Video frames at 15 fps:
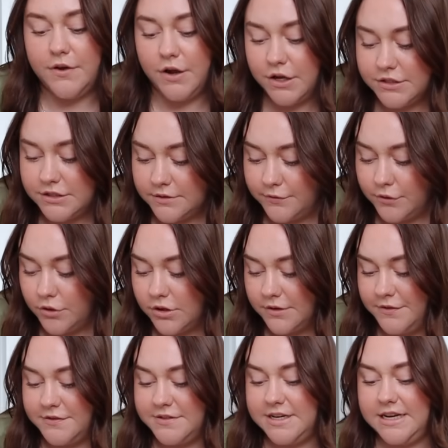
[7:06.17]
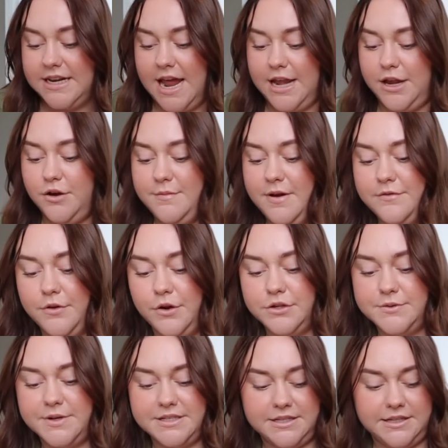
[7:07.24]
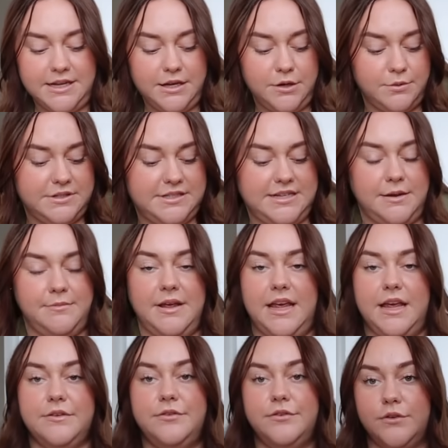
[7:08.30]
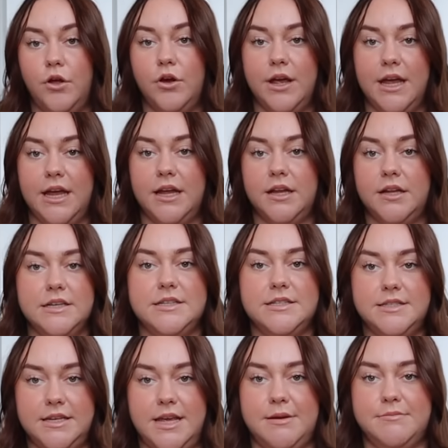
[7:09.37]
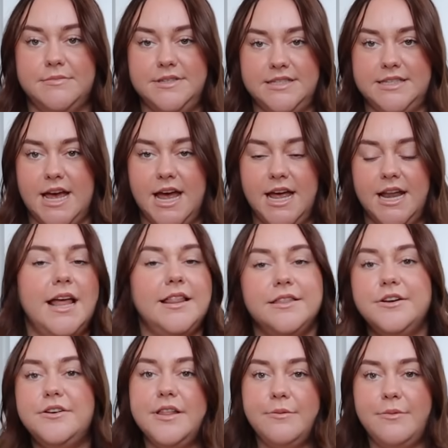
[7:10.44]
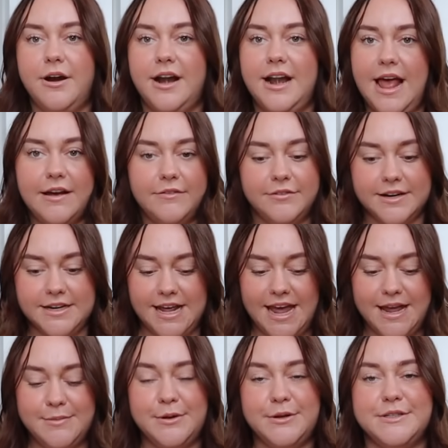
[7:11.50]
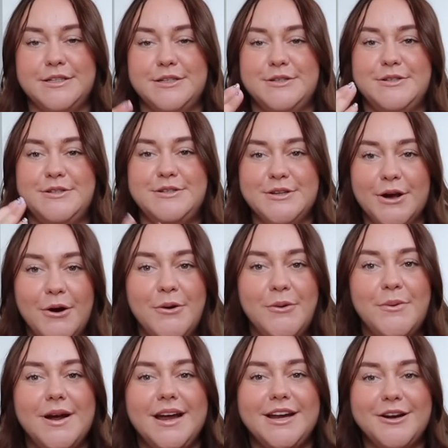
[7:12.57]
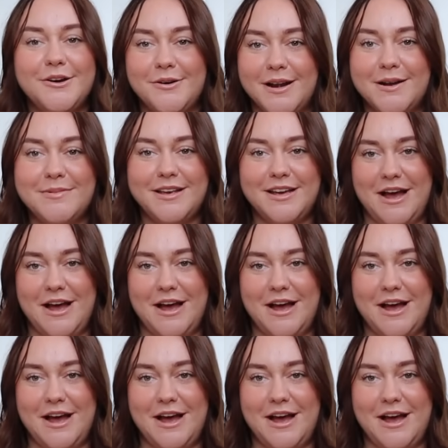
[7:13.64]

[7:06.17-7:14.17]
First of all, if you've seen any of my vlogs recently, you would see me flogging this skim set. I literally wear it every day because it is so incredibly